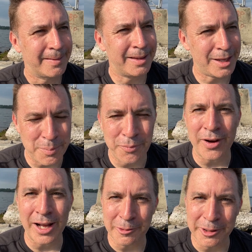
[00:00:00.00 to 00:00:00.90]
keep
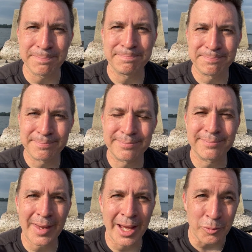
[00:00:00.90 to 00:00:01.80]
following.
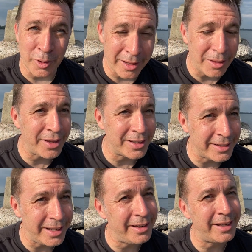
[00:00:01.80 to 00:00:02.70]
And one of the things
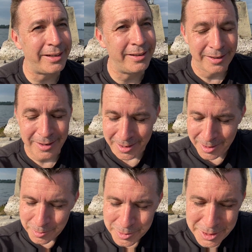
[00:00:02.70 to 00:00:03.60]
that he did
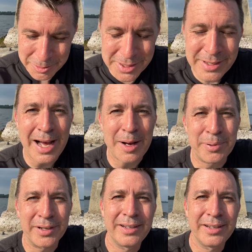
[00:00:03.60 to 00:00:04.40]
was he would stop